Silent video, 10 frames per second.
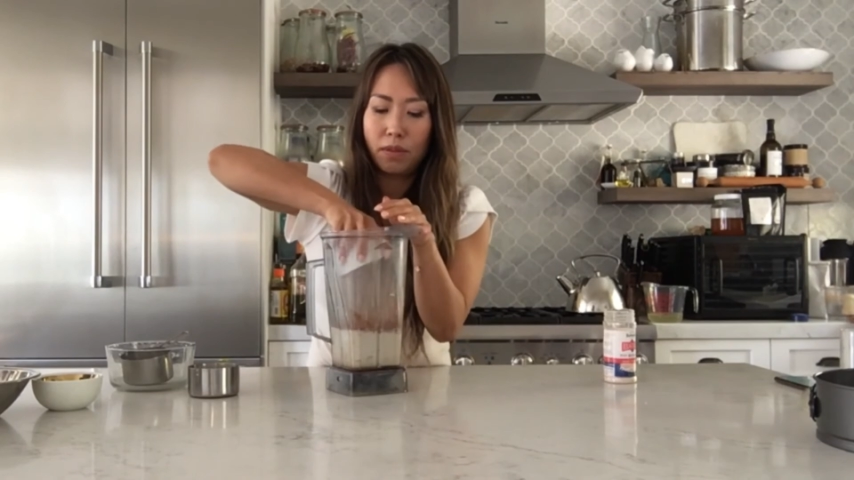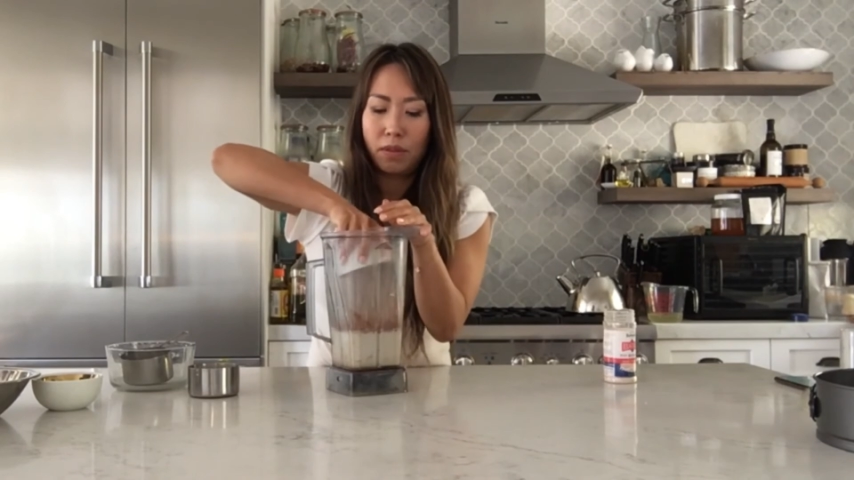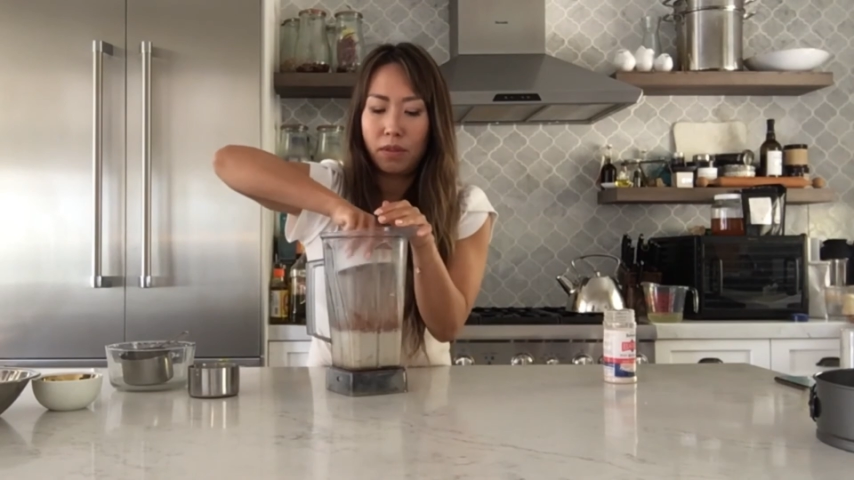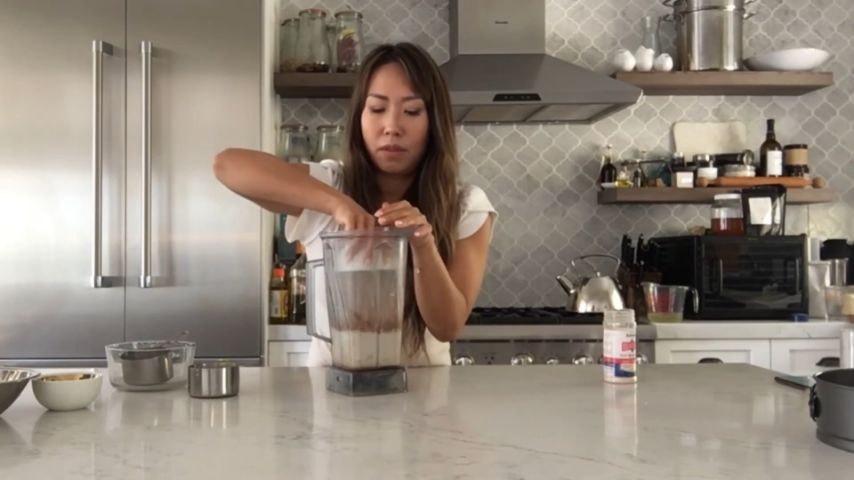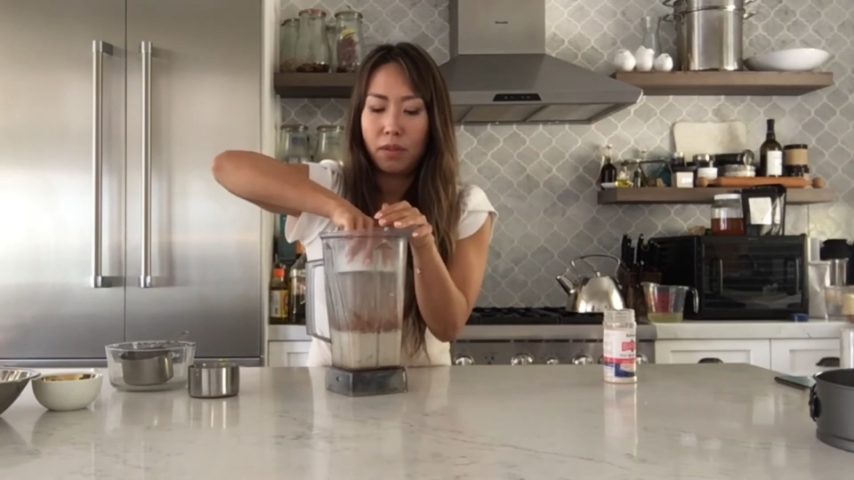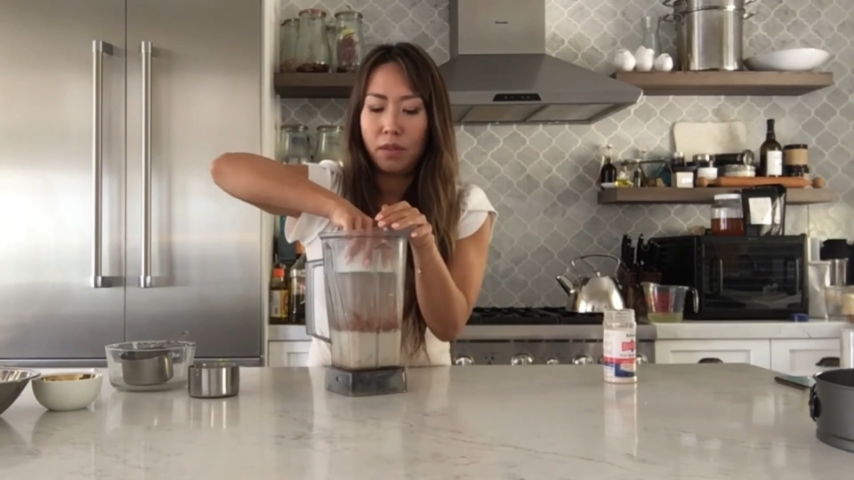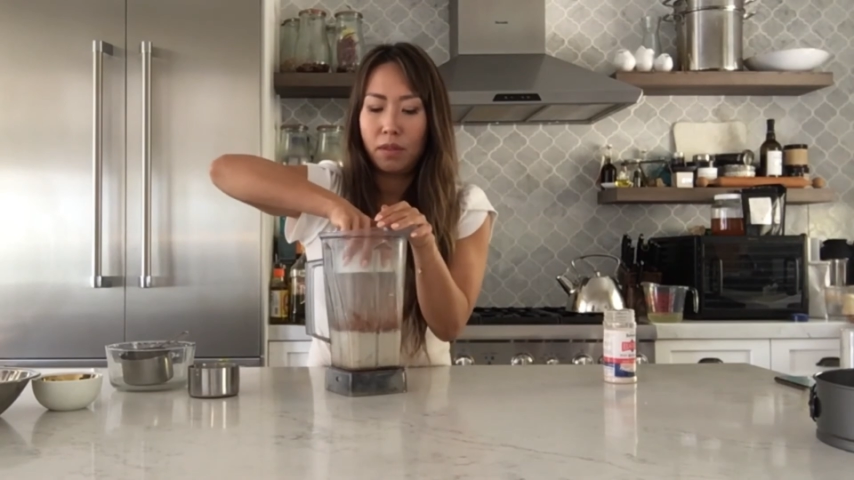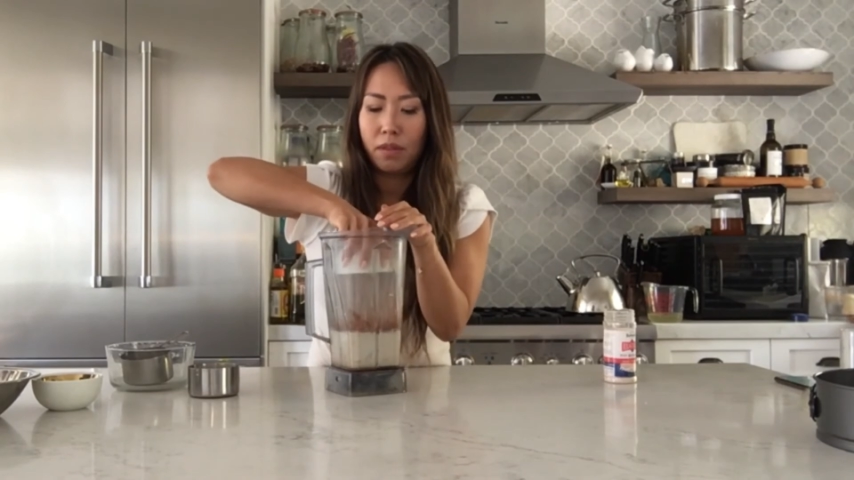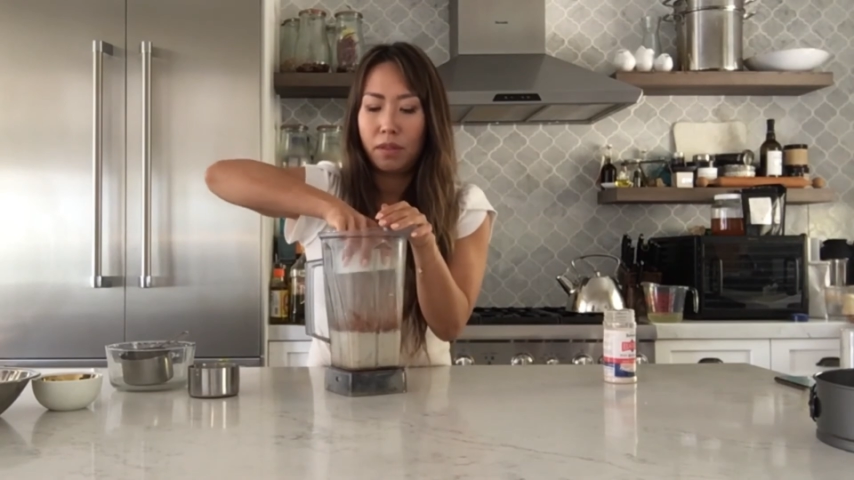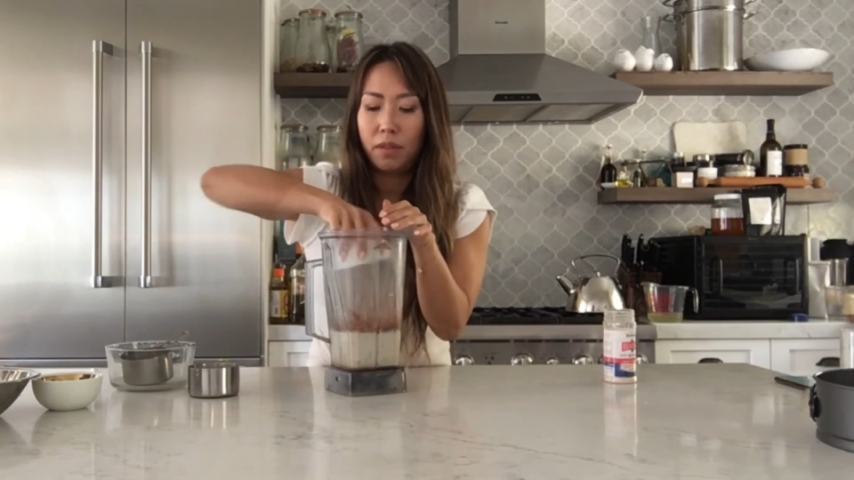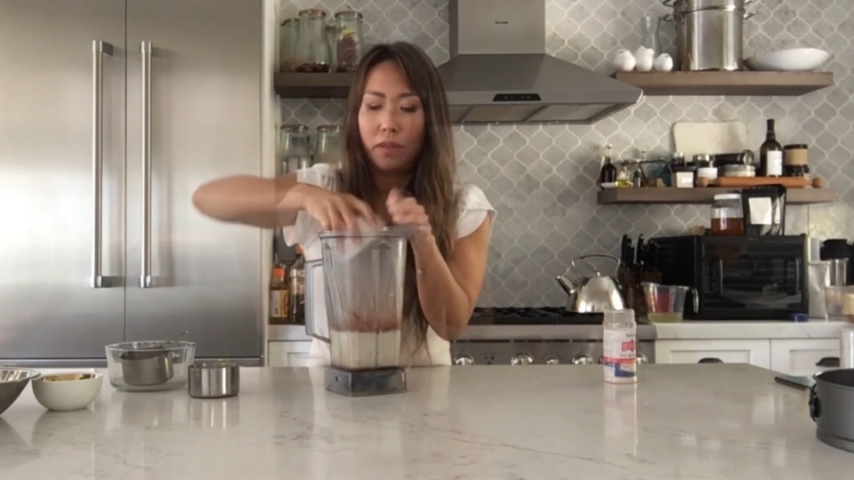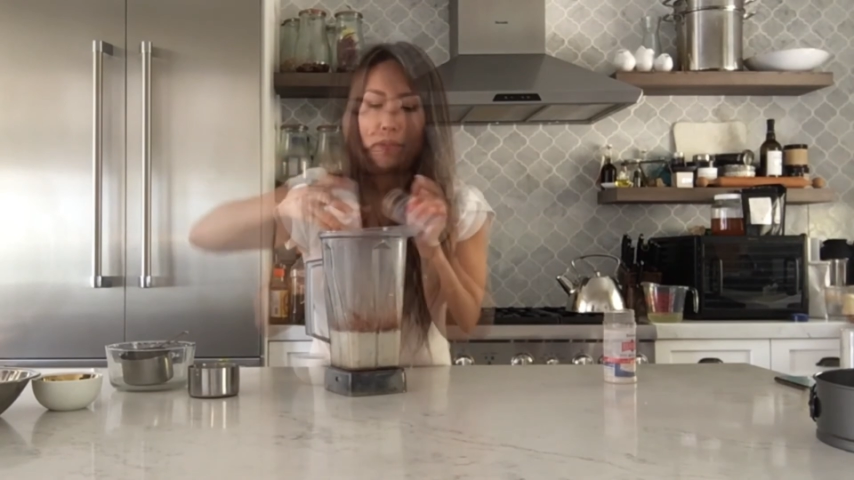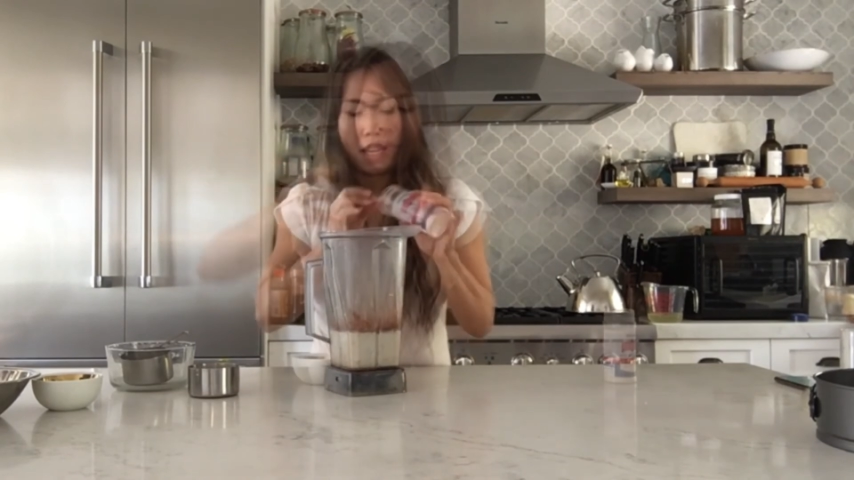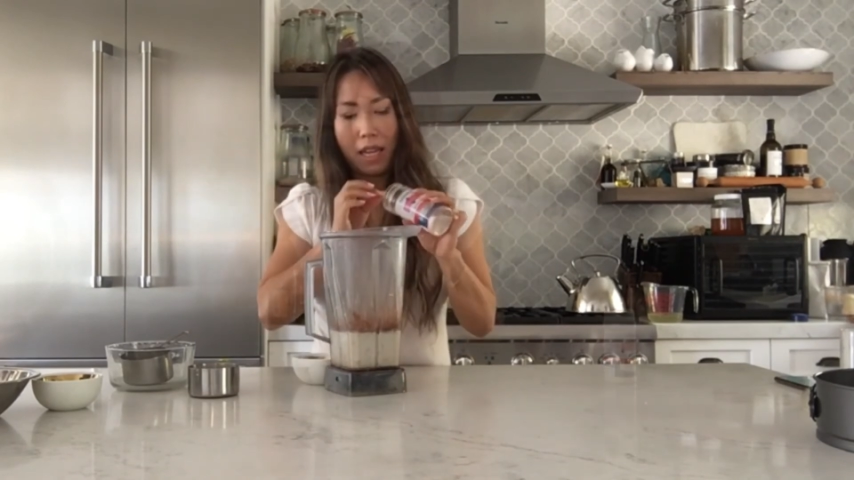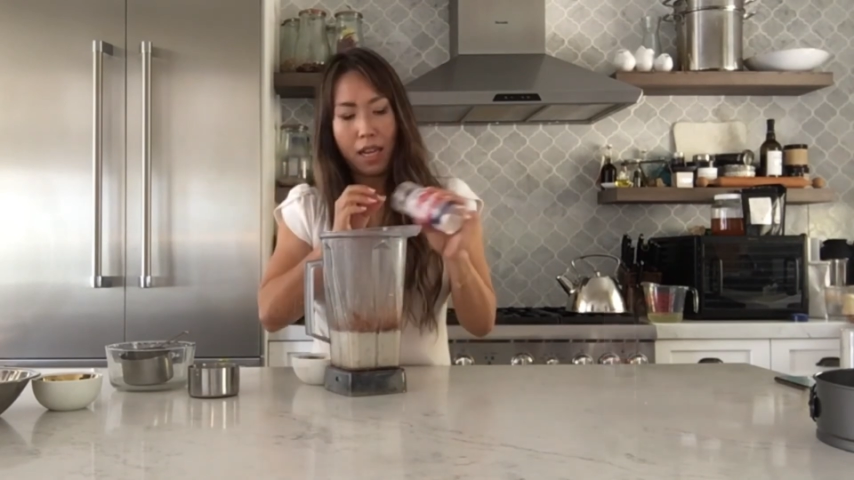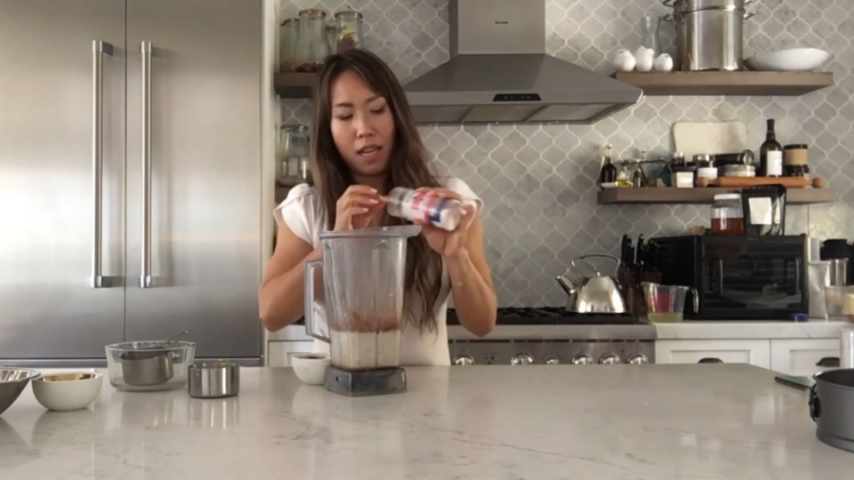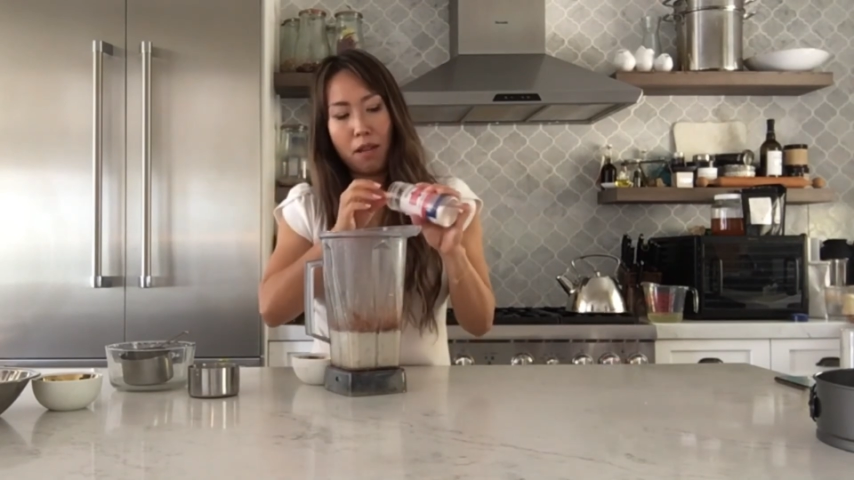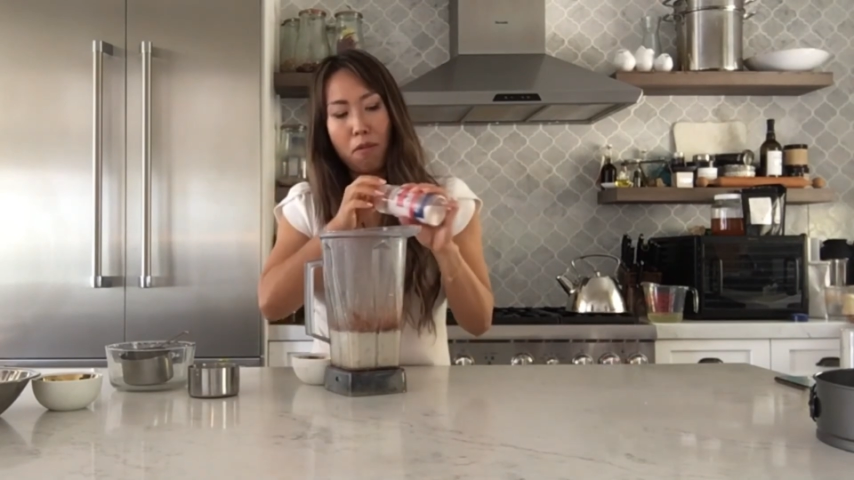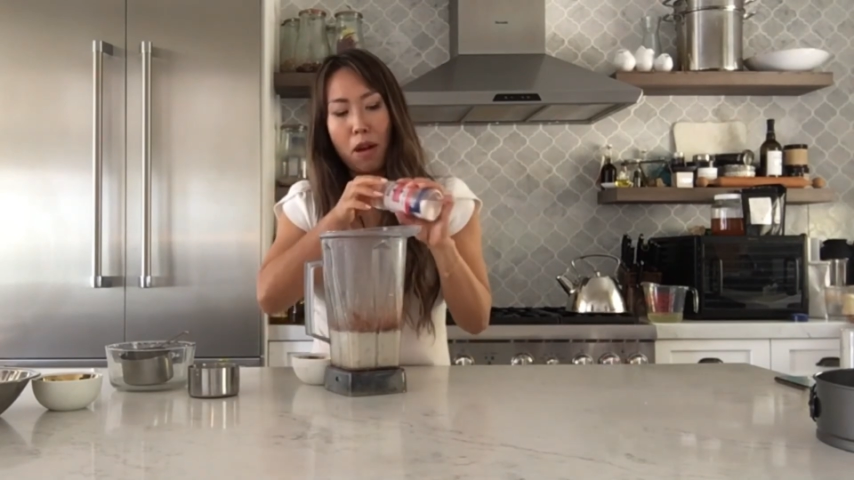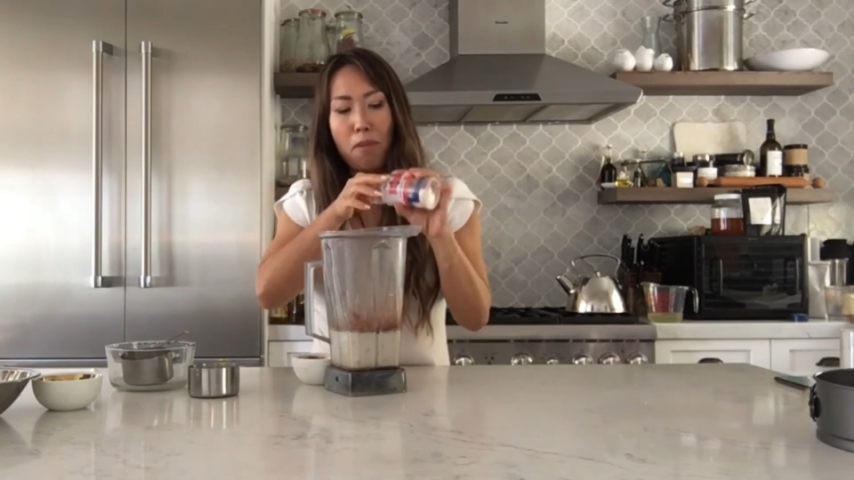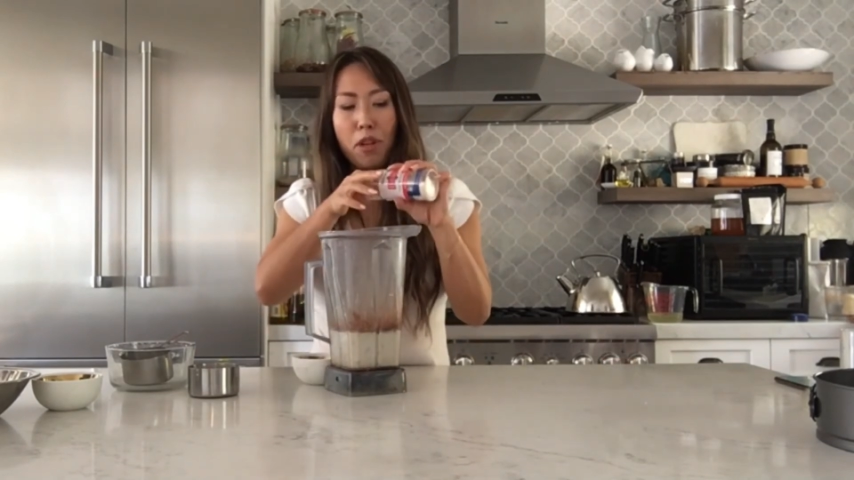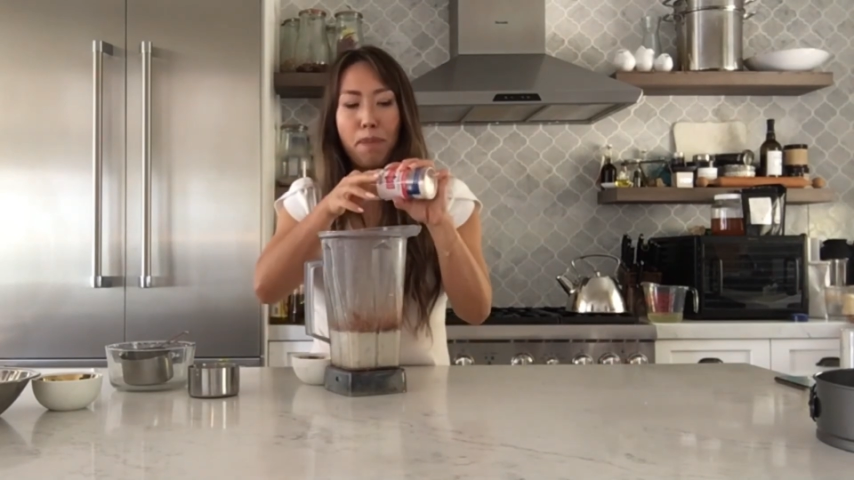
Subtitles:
And one more